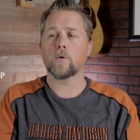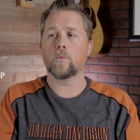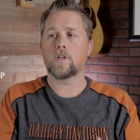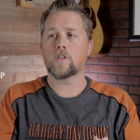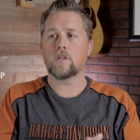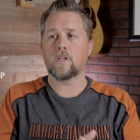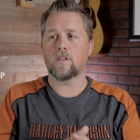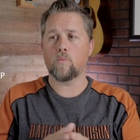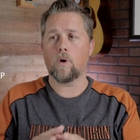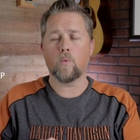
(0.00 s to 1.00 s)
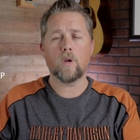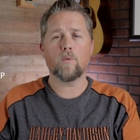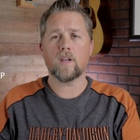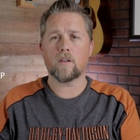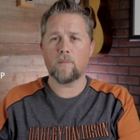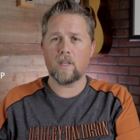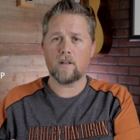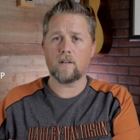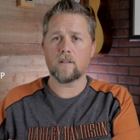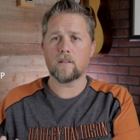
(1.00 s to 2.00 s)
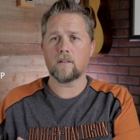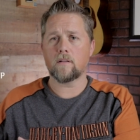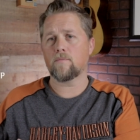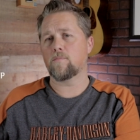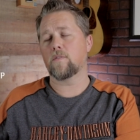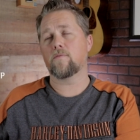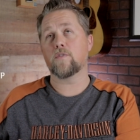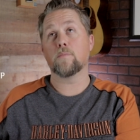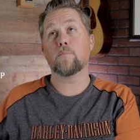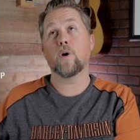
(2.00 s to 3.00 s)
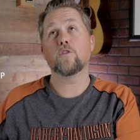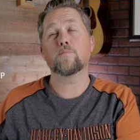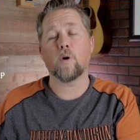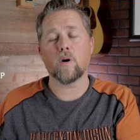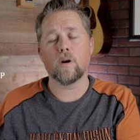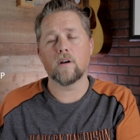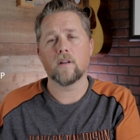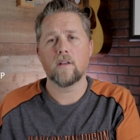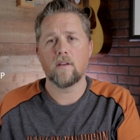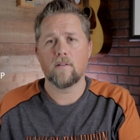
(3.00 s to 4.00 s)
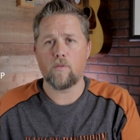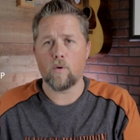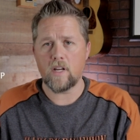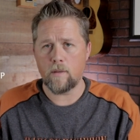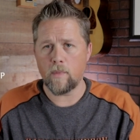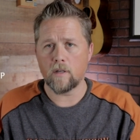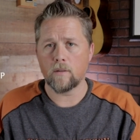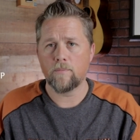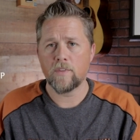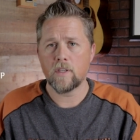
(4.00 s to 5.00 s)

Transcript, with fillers: which is what we recommend for the most part for email.